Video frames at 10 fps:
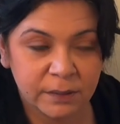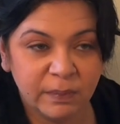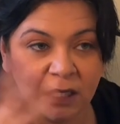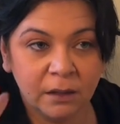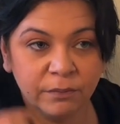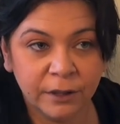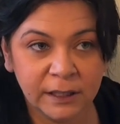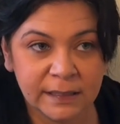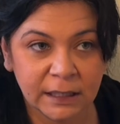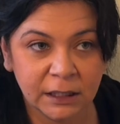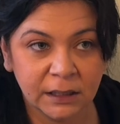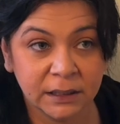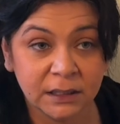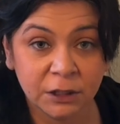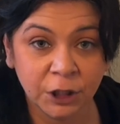being present,
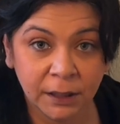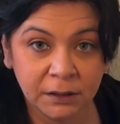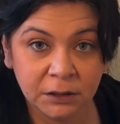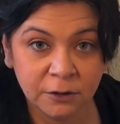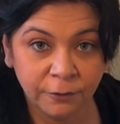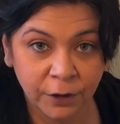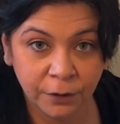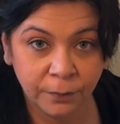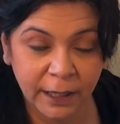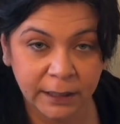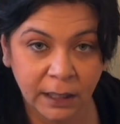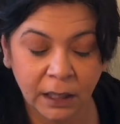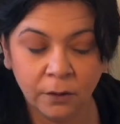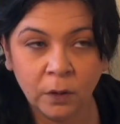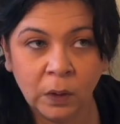that's a challenge for you right
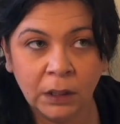now.